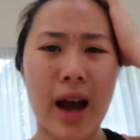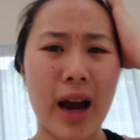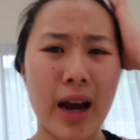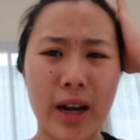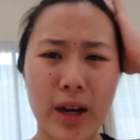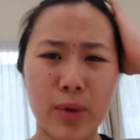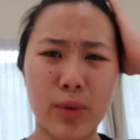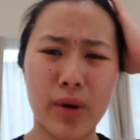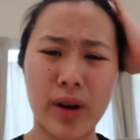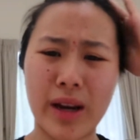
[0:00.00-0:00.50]
I
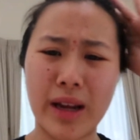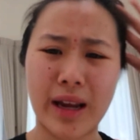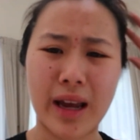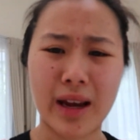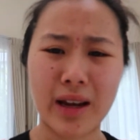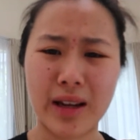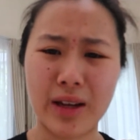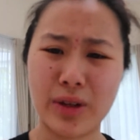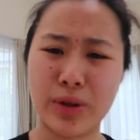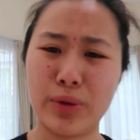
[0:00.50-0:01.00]
didn't want to
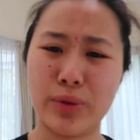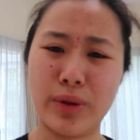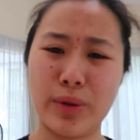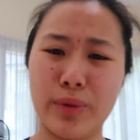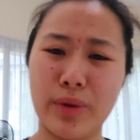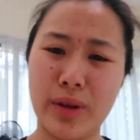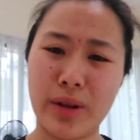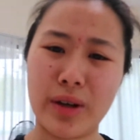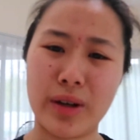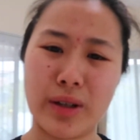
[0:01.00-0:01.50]
get into
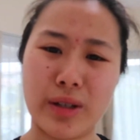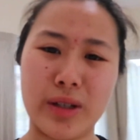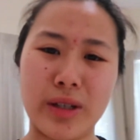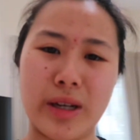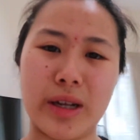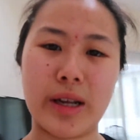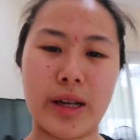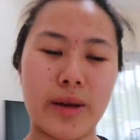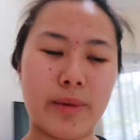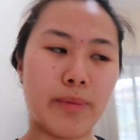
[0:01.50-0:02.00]
it with her
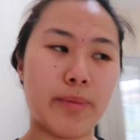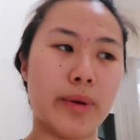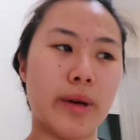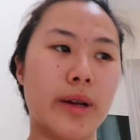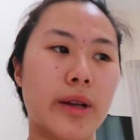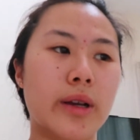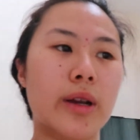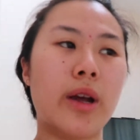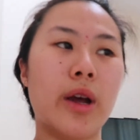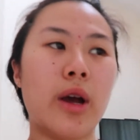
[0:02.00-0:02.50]
today.
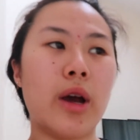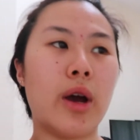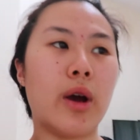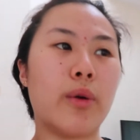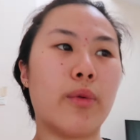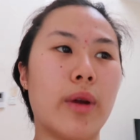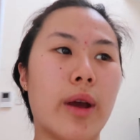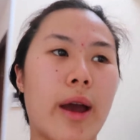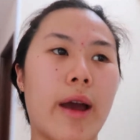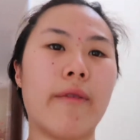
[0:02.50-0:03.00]
But
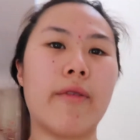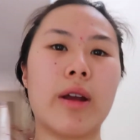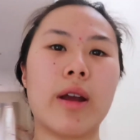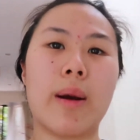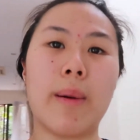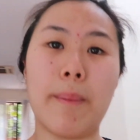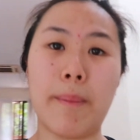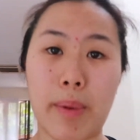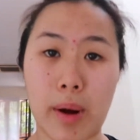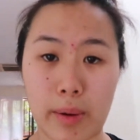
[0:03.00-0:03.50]
we're having
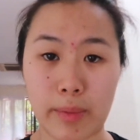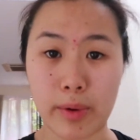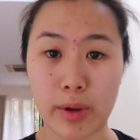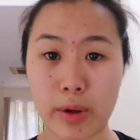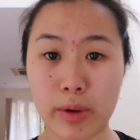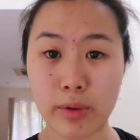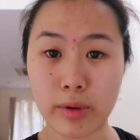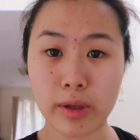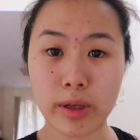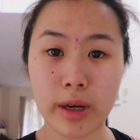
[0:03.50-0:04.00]
a
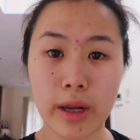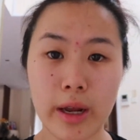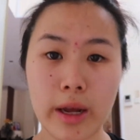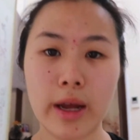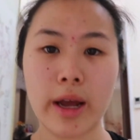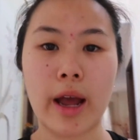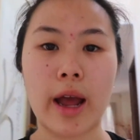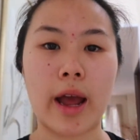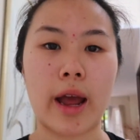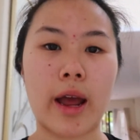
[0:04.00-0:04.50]
barbecue
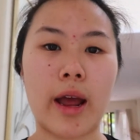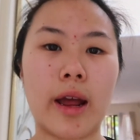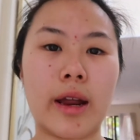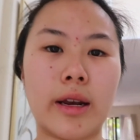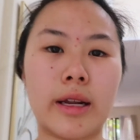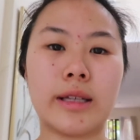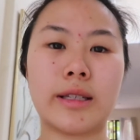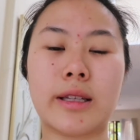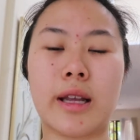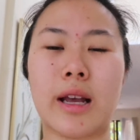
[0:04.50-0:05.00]
today
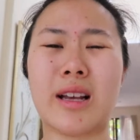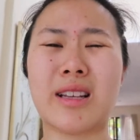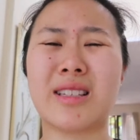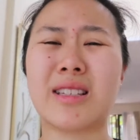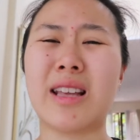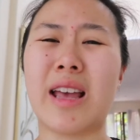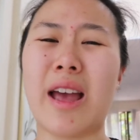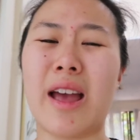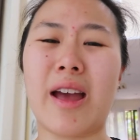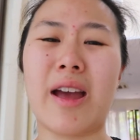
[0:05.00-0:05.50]
and it
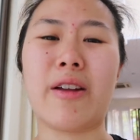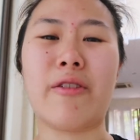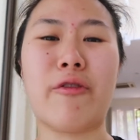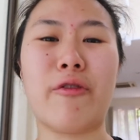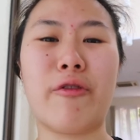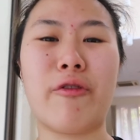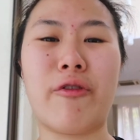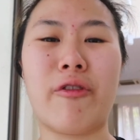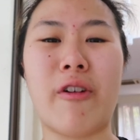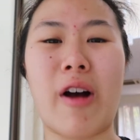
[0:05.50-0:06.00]
starts at
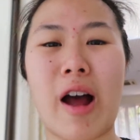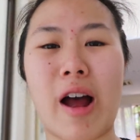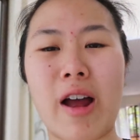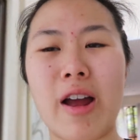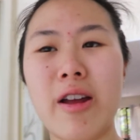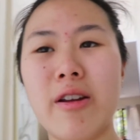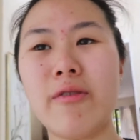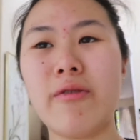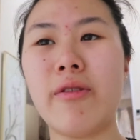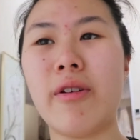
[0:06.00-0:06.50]

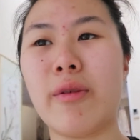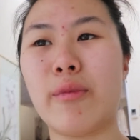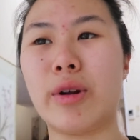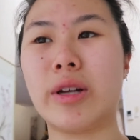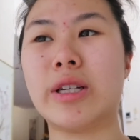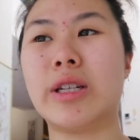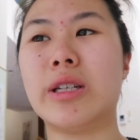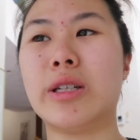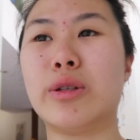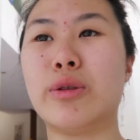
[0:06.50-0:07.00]
5,
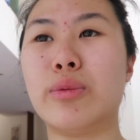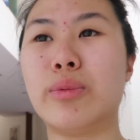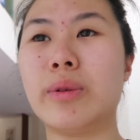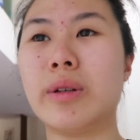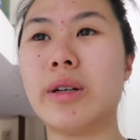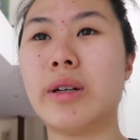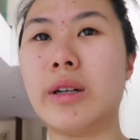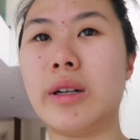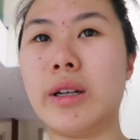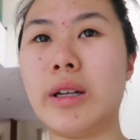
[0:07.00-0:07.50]
which is
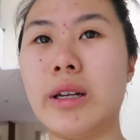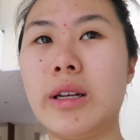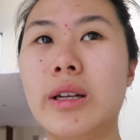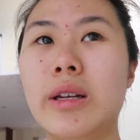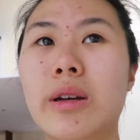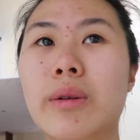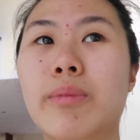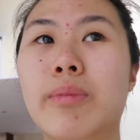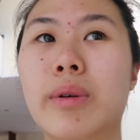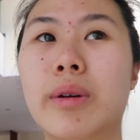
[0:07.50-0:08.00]
super
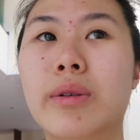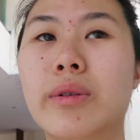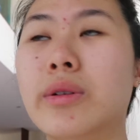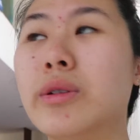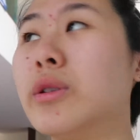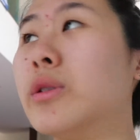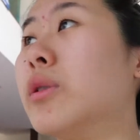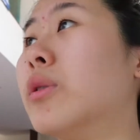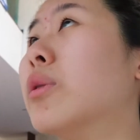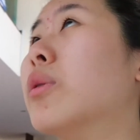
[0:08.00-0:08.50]
early. But
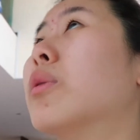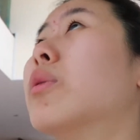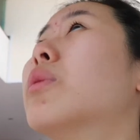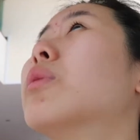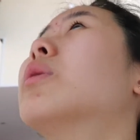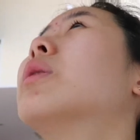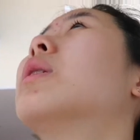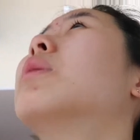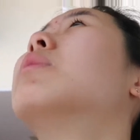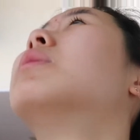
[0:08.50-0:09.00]
so
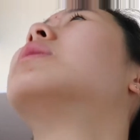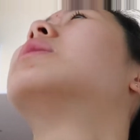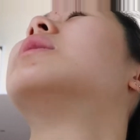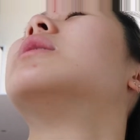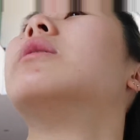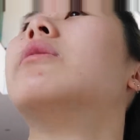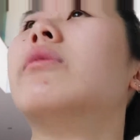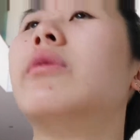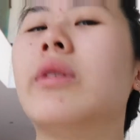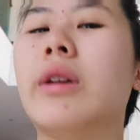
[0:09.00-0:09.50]
let me
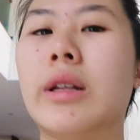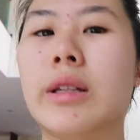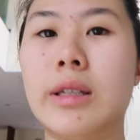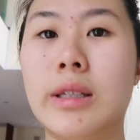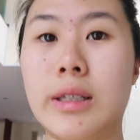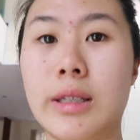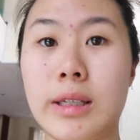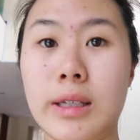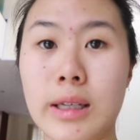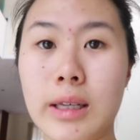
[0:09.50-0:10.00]
see if you can
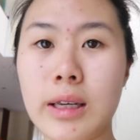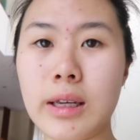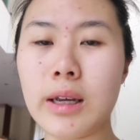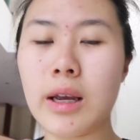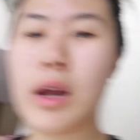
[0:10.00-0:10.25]
see.